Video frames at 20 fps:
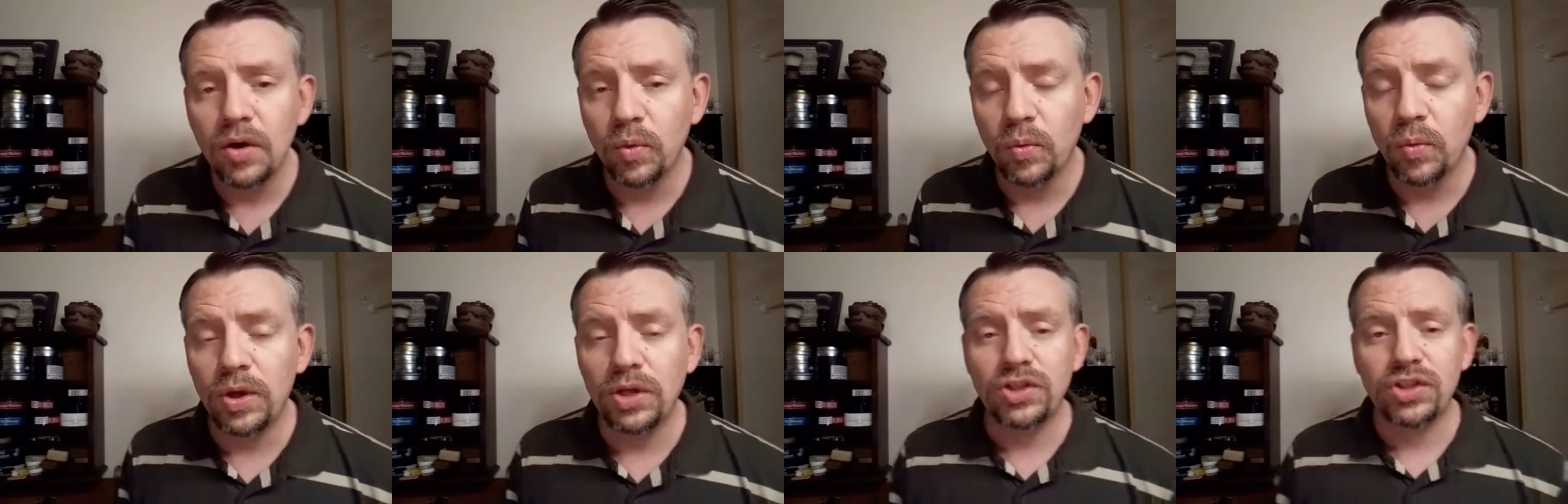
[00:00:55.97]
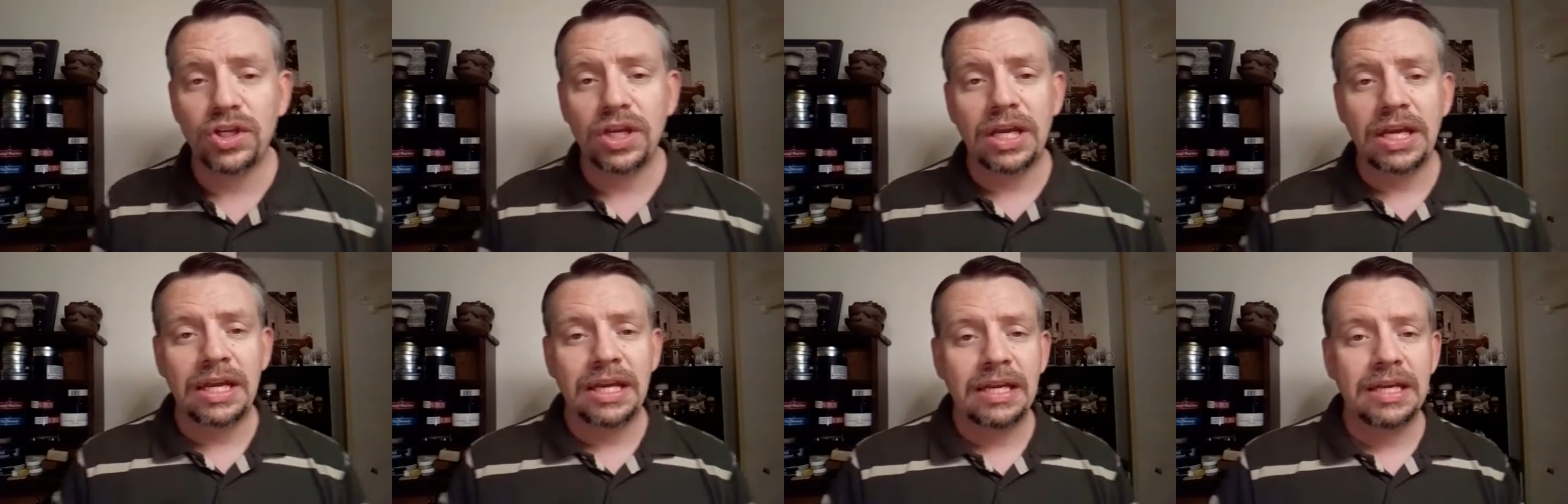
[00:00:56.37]

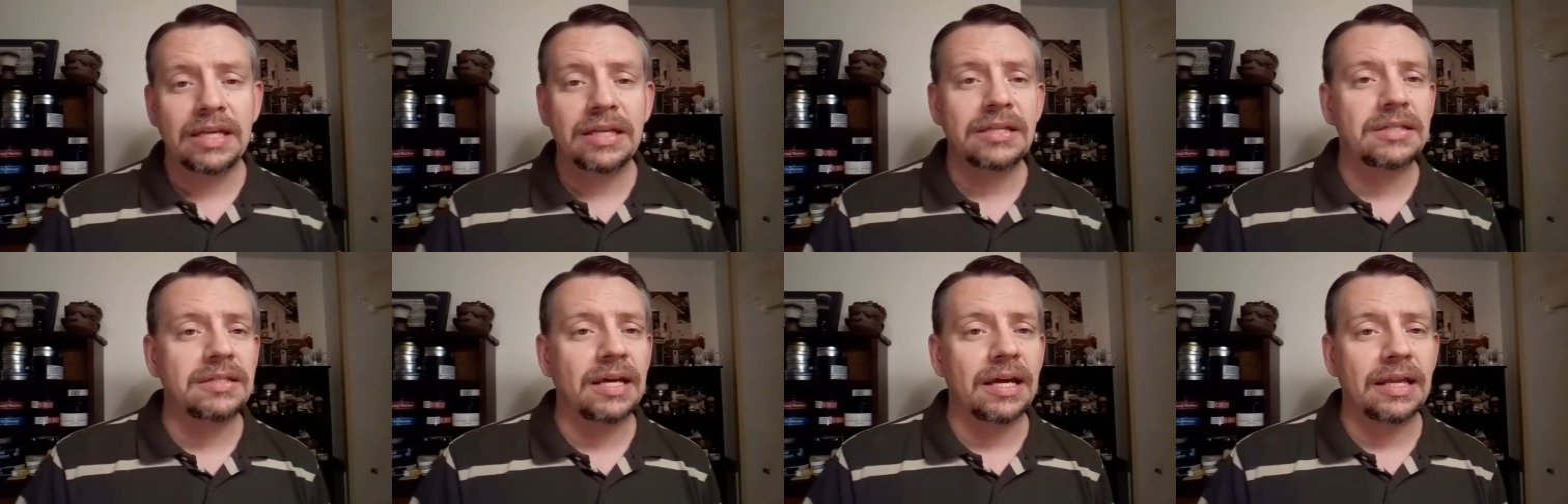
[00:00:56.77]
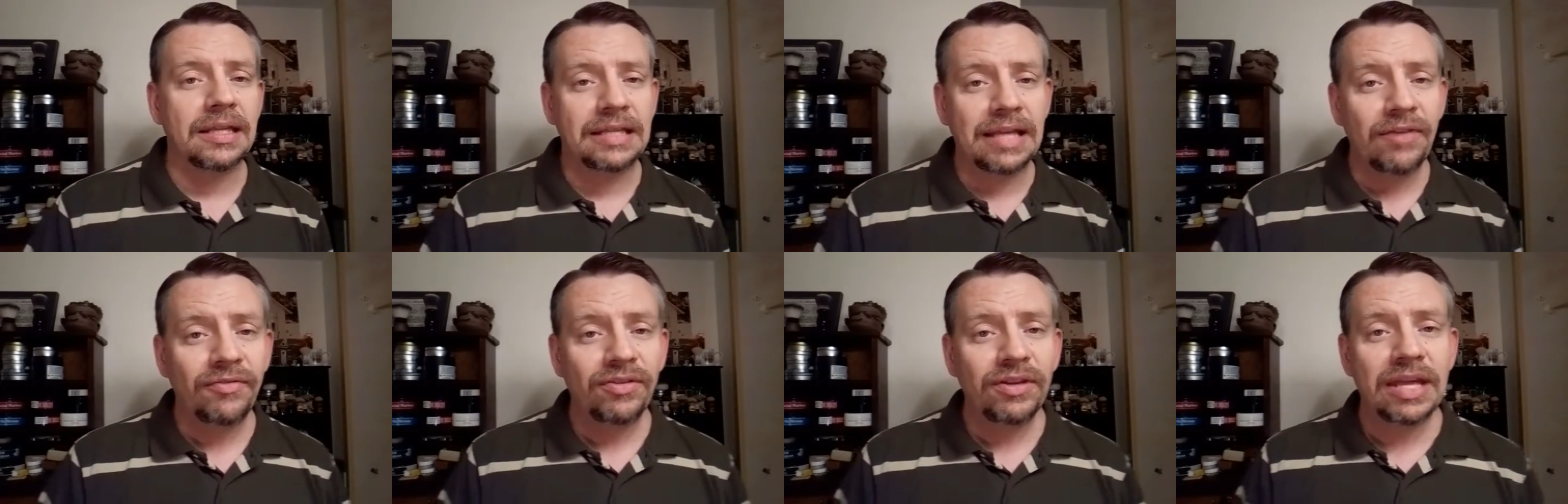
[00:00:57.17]
which is
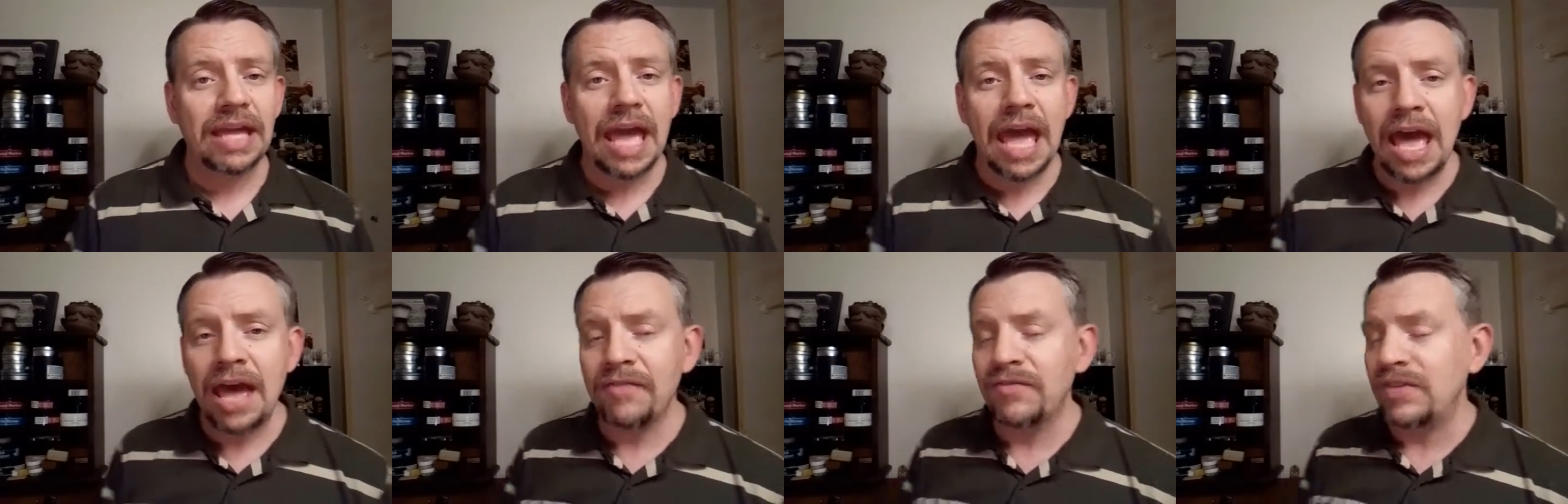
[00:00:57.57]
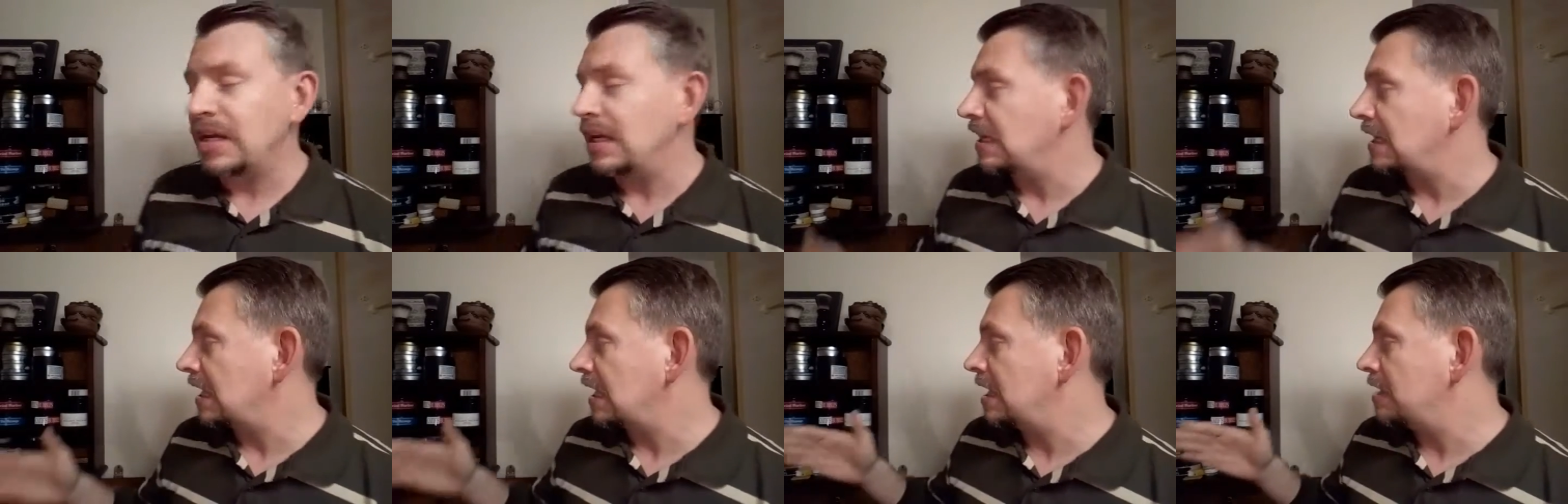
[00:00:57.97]
definitely
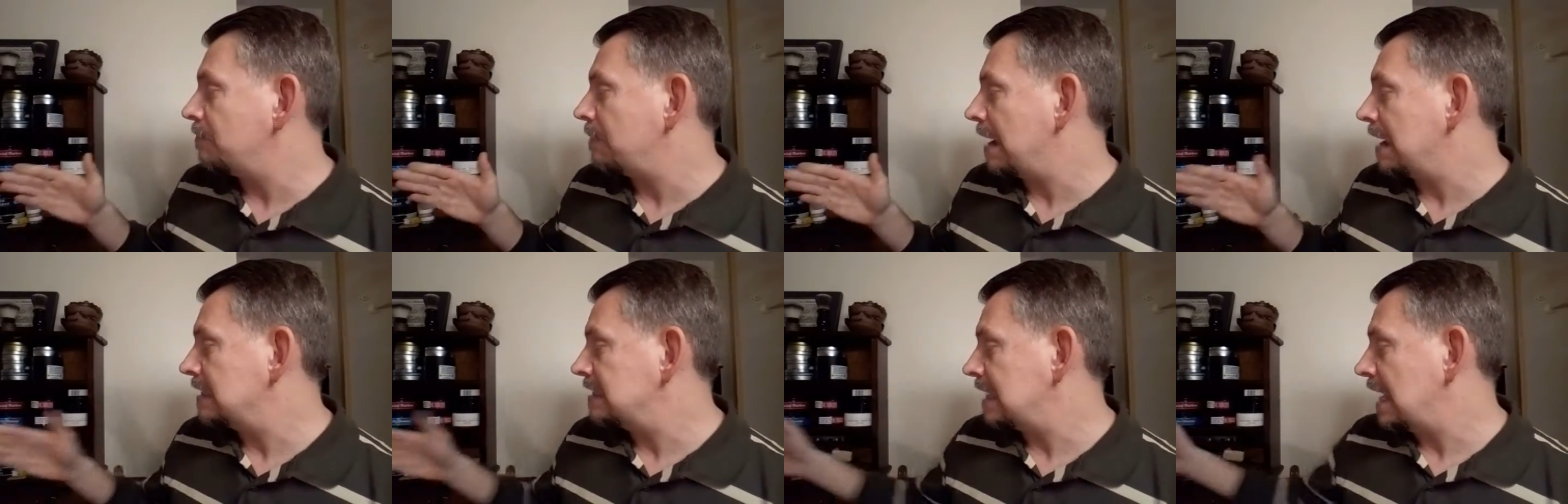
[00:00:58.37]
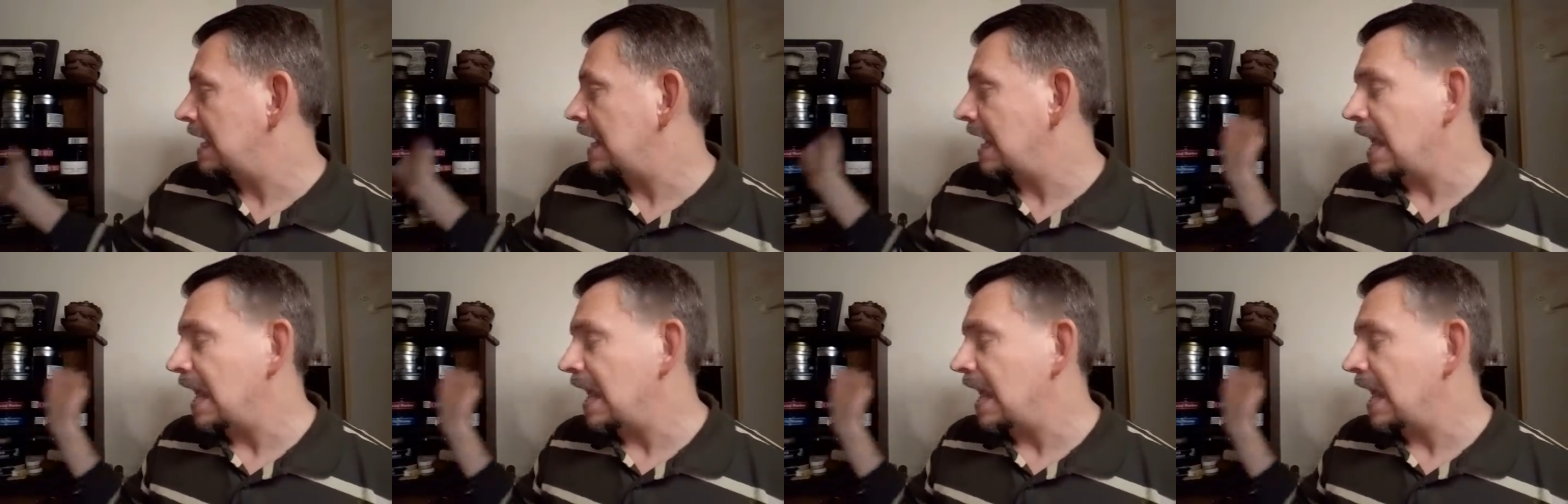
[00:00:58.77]
evident in my den.